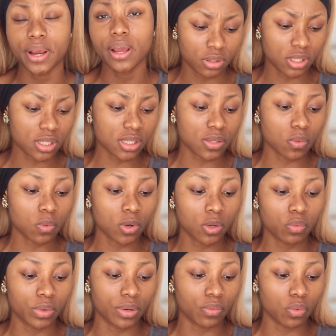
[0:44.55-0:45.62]
This is the one
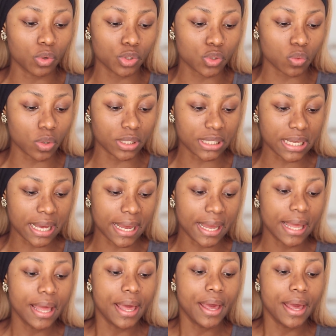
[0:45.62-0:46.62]
with rose water,